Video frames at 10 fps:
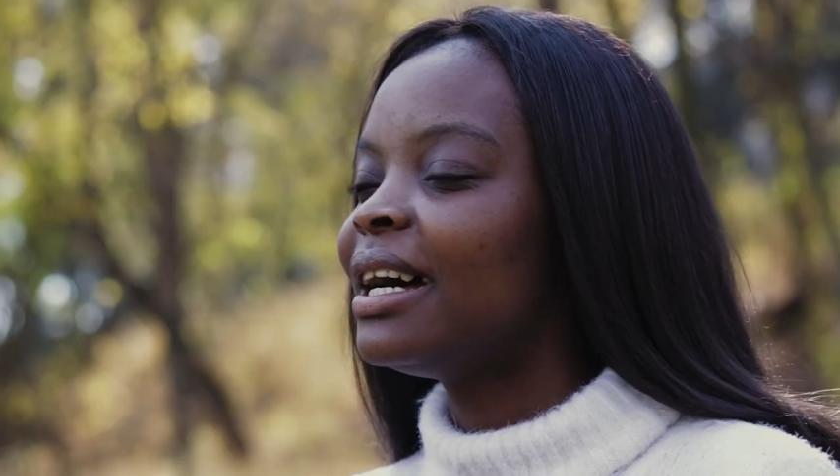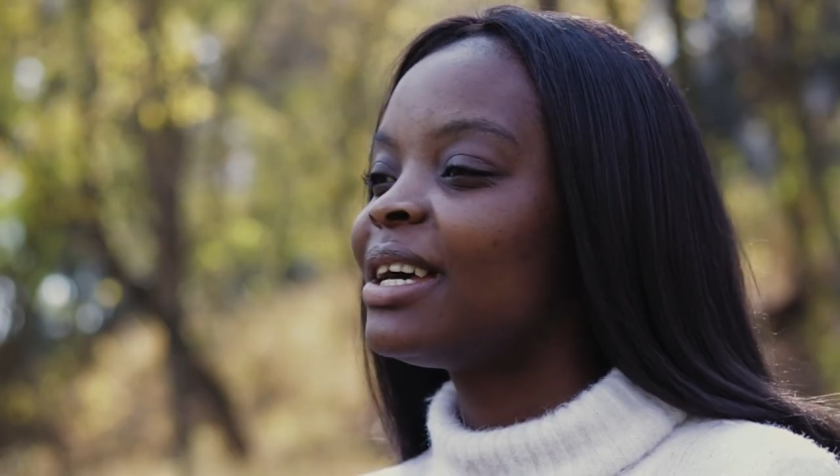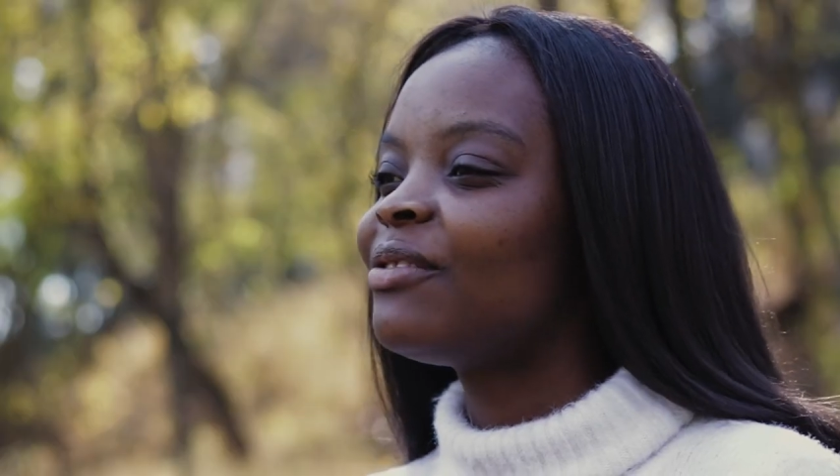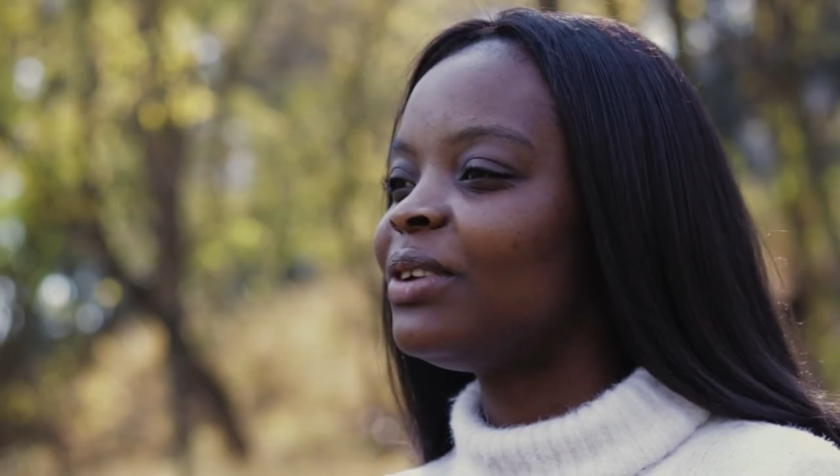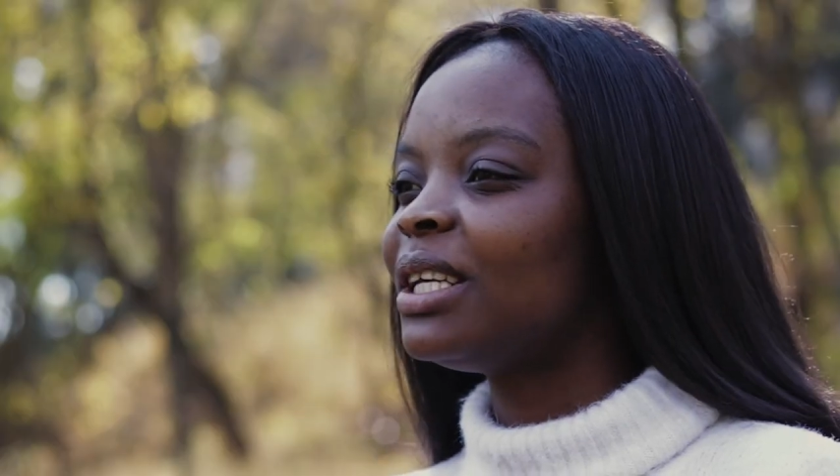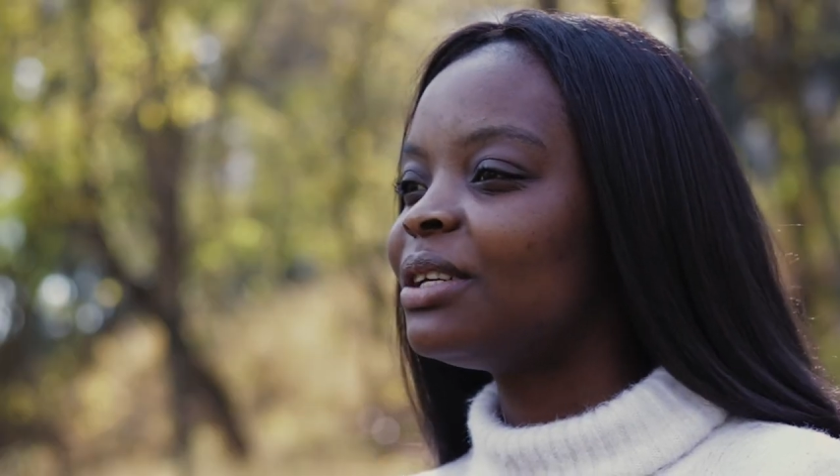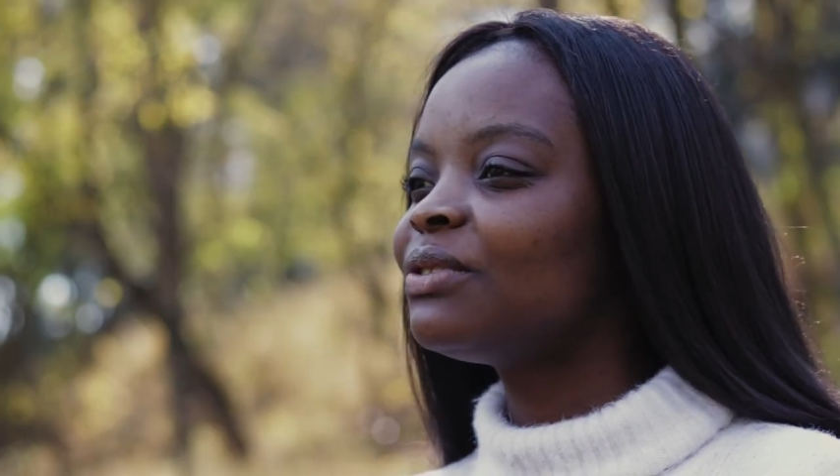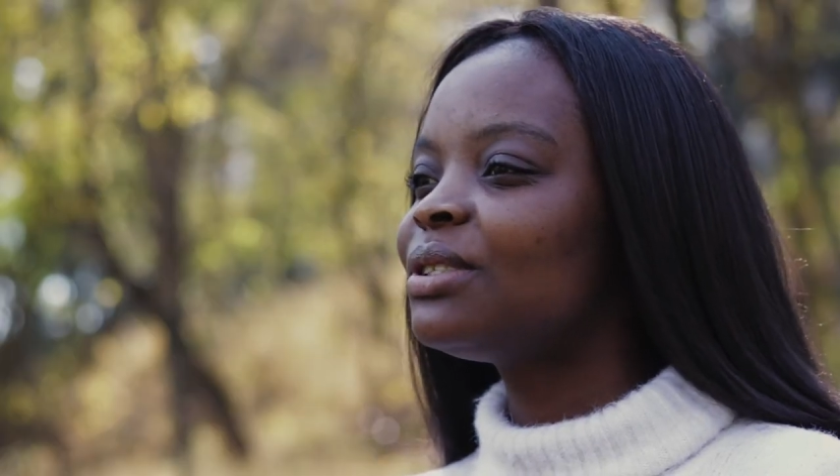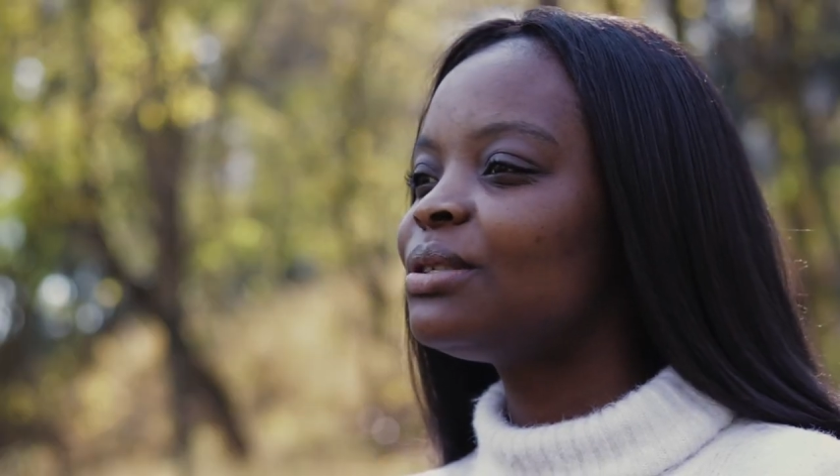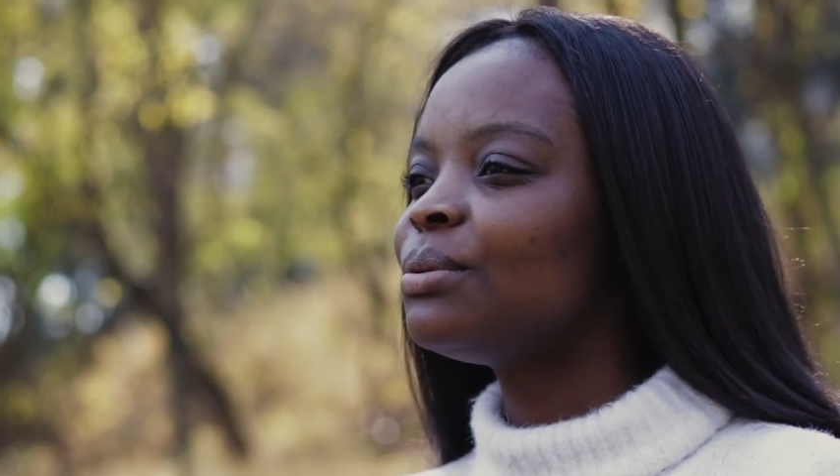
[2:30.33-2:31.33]
I have
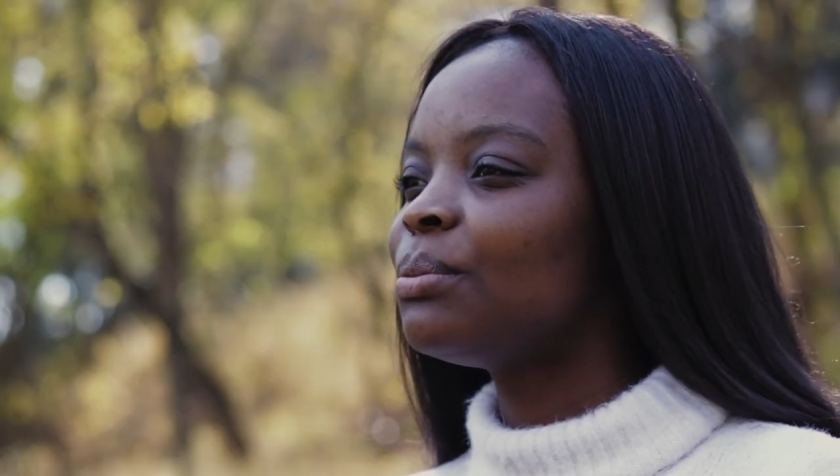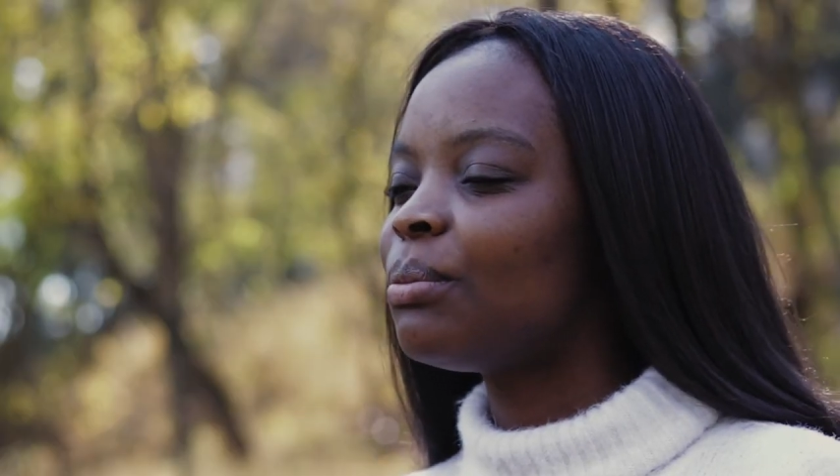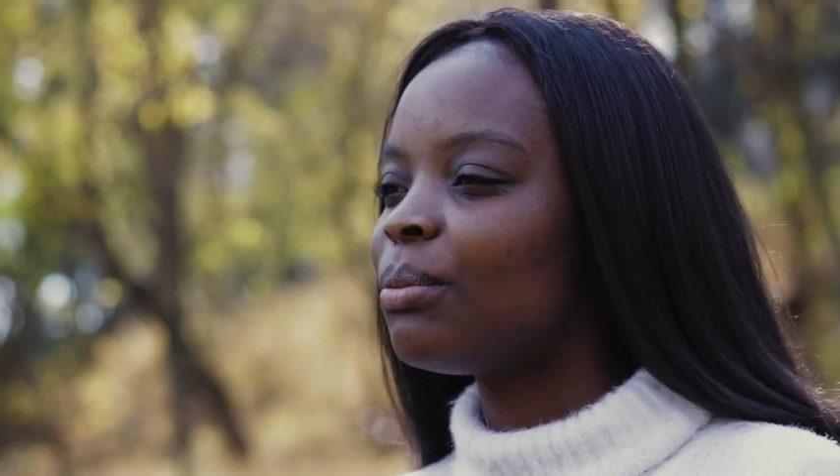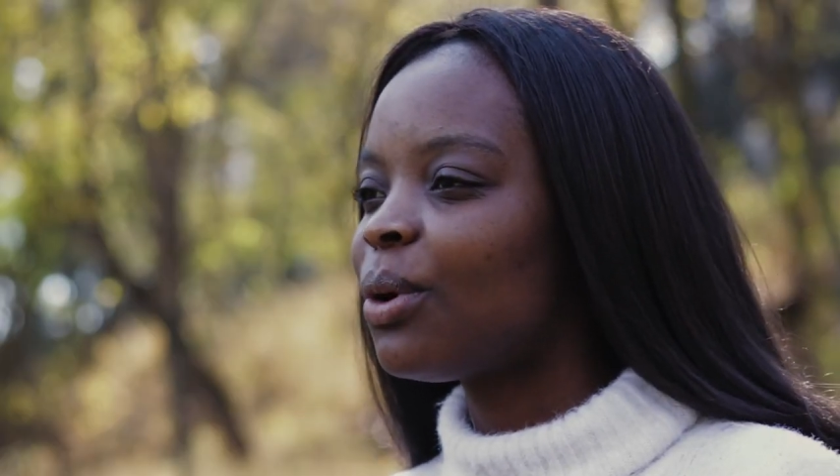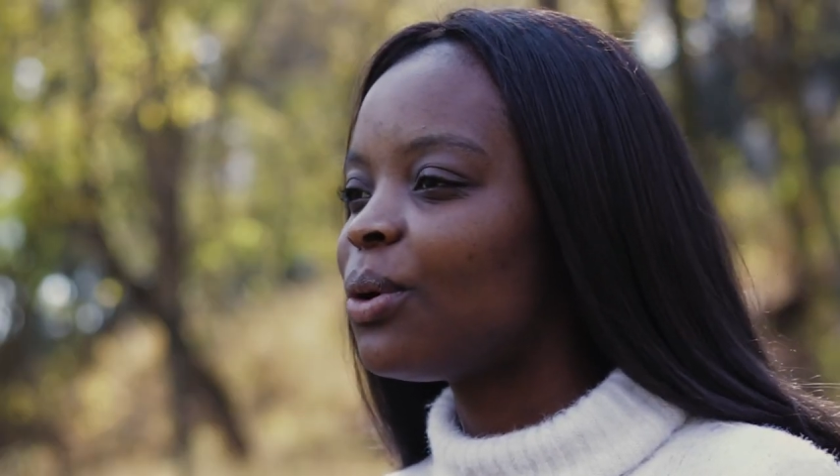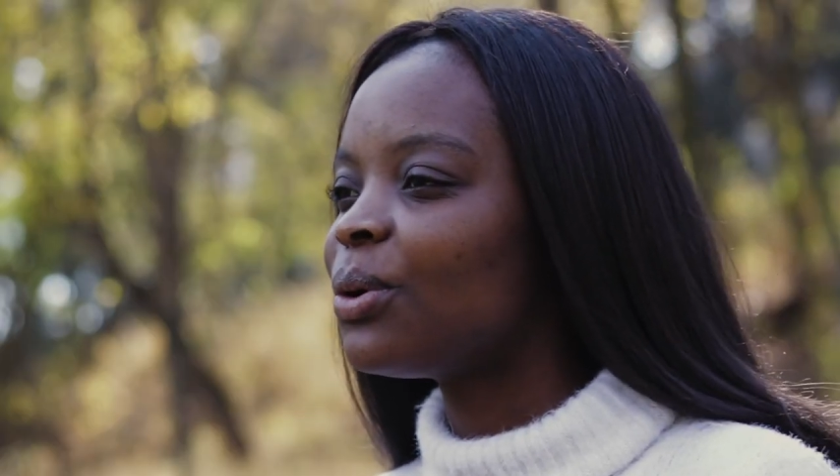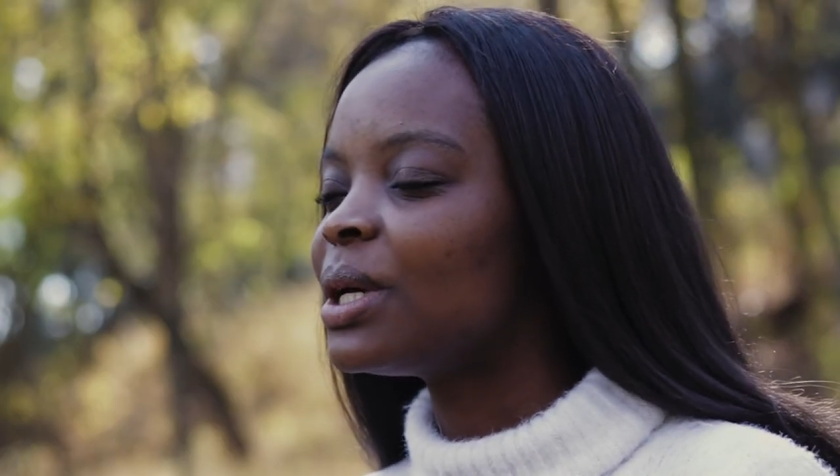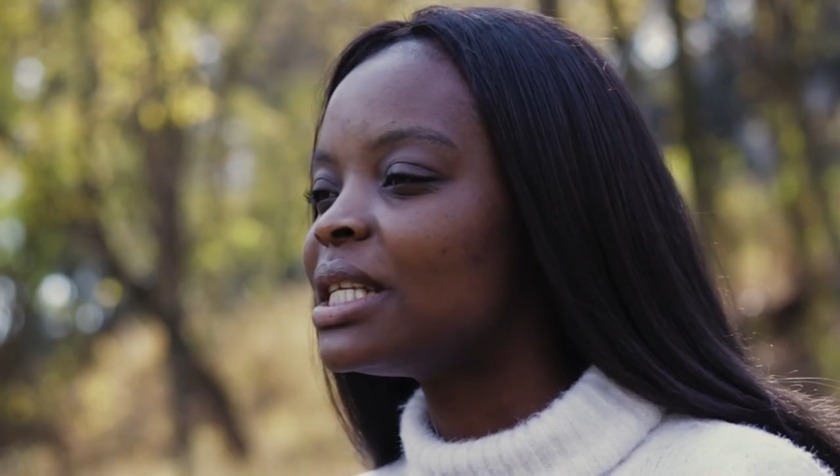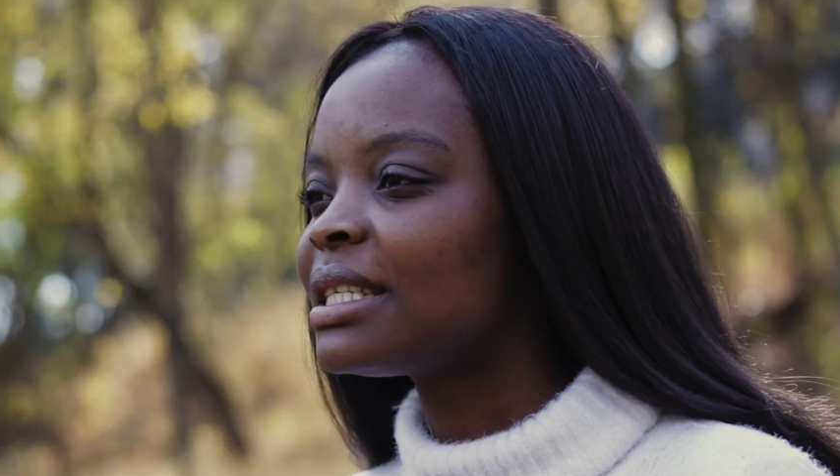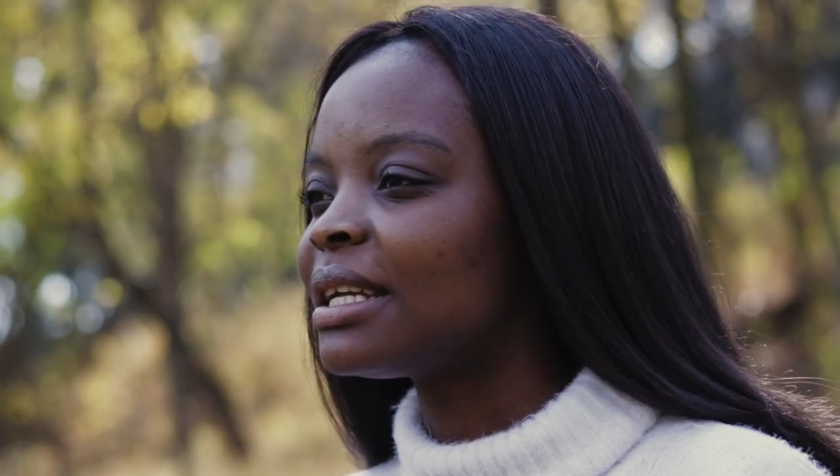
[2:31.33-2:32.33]
lived more in